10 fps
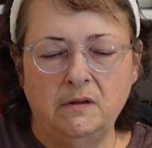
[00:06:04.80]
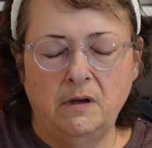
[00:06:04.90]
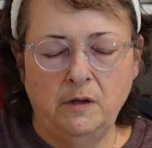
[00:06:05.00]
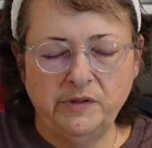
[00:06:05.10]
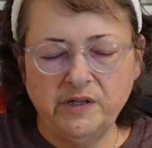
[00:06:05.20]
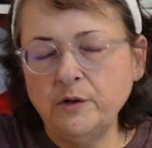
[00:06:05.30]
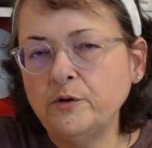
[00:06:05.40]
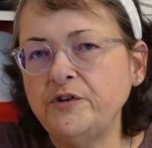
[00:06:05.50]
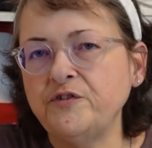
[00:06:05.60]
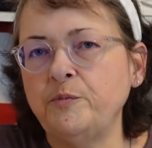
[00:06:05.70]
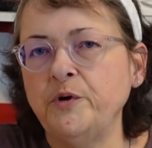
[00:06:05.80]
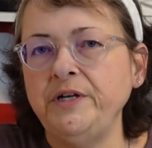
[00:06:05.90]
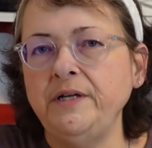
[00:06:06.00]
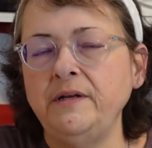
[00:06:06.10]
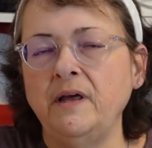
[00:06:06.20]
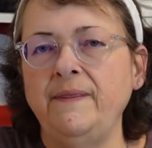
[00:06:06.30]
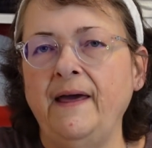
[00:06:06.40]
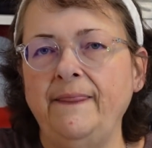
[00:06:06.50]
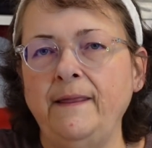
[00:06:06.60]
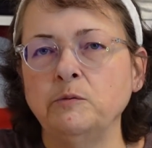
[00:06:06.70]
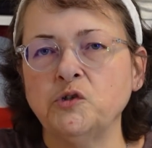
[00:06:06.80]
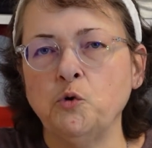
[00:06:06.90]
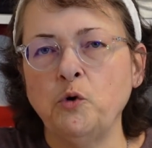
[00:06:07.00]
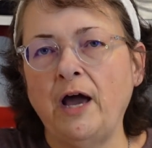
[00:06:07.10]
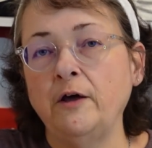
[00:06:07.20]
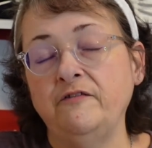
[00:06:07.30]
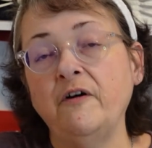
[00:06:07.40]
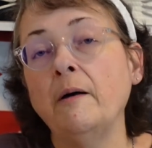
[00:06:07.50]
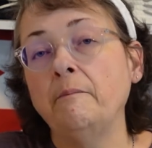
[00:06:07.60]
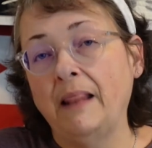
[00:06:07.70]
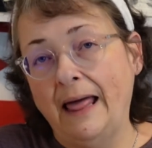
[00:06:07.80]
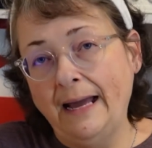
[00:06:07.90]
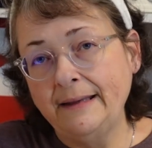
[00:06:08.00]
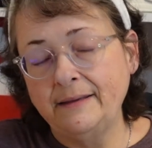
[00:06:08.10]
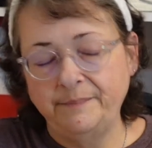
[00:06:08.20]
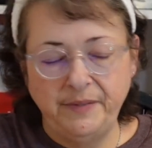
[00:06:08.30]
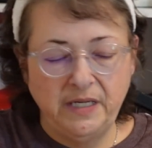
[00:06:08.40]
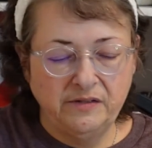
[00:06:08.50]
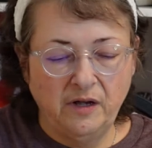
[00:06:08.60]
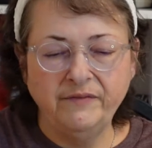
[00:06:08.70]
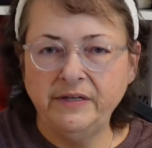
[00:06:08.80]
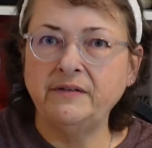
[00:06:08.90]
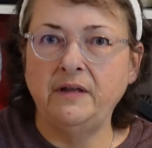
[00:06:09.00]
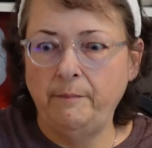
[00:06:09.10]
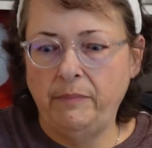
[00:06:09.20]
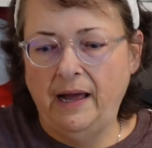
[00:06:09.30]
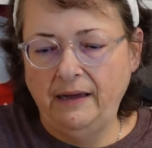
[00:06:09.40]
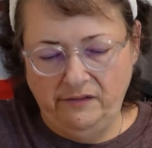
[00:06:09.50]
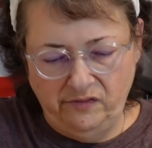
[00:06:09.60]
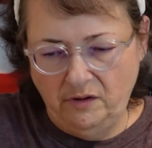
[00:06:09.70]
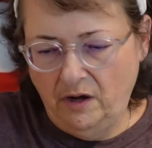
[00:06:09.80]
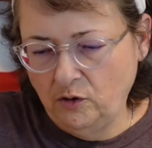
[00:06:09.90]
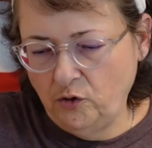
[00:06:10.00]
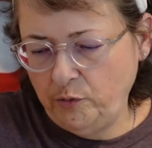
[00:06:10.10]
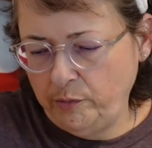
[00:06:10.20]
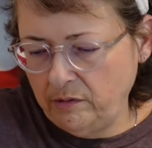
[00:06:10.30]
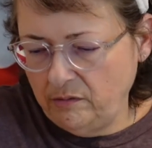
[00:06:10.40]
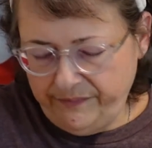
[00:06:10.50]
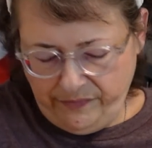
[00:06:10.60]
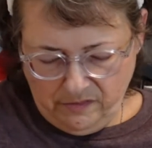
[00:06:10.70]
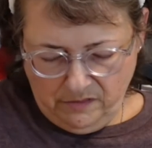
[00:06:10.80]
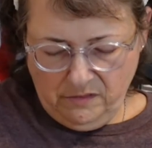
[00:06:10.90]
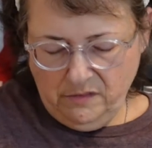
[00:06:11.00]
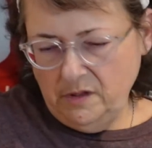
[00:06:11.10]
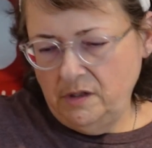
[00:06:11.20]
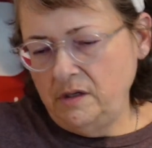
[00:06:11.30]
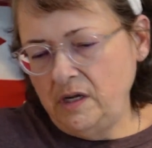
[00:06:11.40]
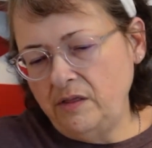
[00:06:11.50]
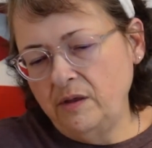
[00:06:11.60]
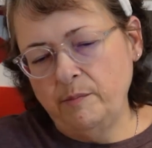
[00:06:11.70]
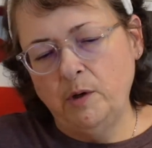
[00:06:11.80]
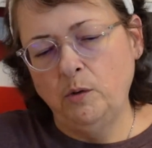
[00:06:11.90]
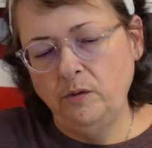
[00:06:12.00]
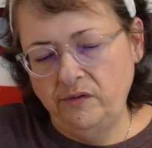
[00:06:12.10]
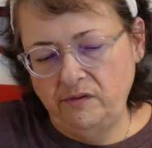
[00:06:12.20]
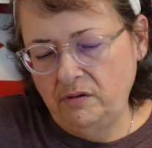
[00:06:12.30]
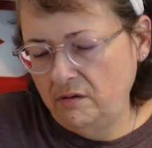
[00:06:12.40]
I was a little disappointed that they were sold out of black, because obviously black is the color you would need the most.